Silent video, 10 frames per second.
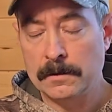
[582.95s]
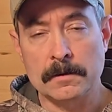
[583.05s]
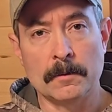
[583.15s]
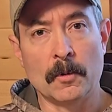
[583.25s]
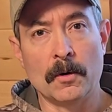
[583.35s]

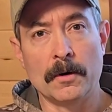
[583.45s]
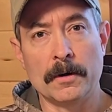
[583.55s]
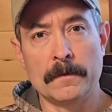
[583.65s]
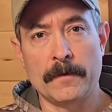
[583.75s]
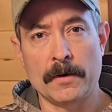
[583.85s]
some more
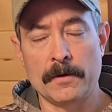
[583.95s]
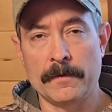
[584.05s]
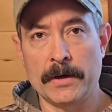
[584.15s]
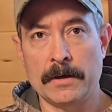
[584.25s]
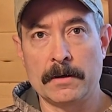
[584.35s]
in further
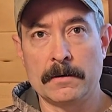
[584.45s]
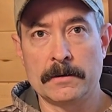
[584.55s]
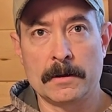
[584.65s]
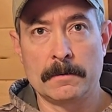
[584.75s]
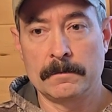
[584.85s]

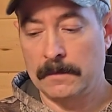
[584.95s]
videos. So